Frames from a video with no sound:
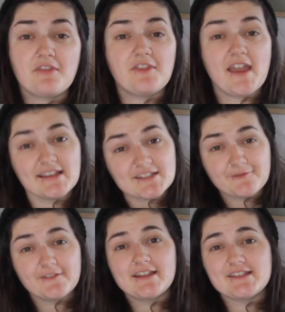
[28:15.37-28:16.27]
Thanks
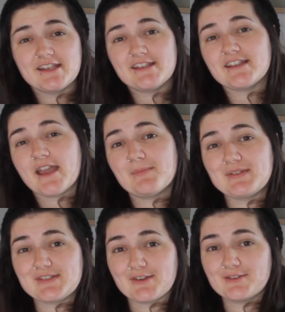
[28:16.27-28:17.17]
for listening to
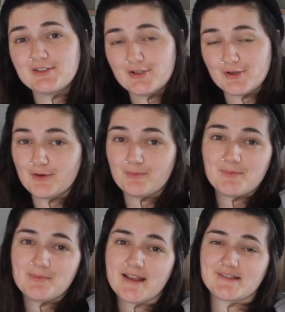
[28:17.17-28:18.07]
episode 2
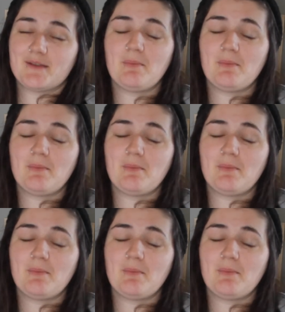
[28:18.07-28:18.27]
with Plastic